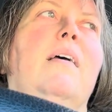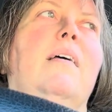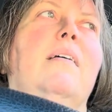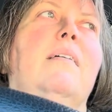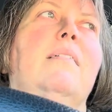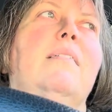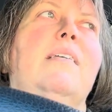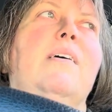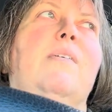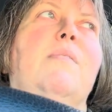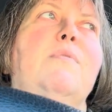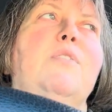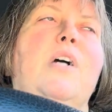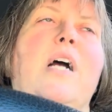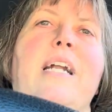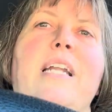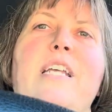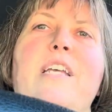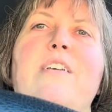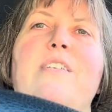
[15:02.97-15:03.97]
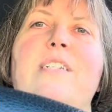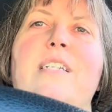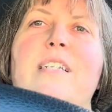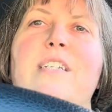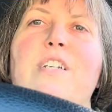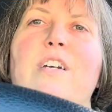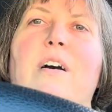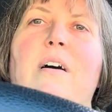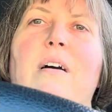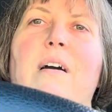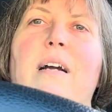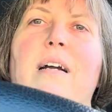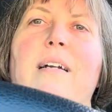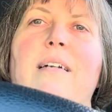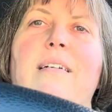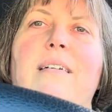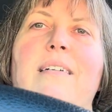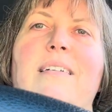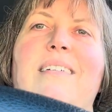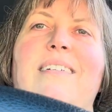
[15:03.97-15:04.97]
So I'm trying to use this
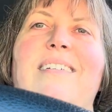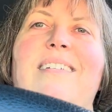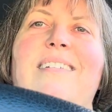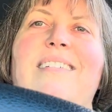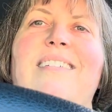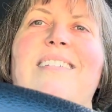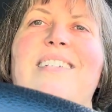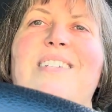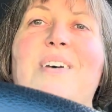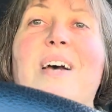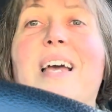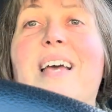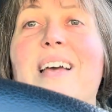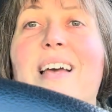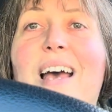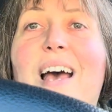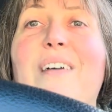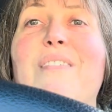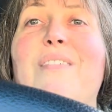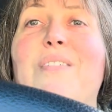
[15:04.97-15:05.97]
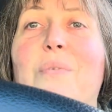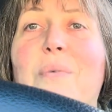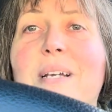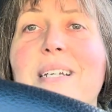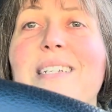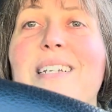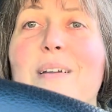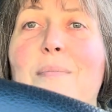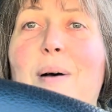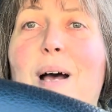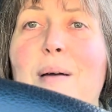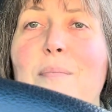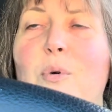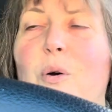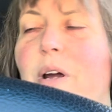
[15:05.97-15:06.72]
yarn so I have a reason to buy more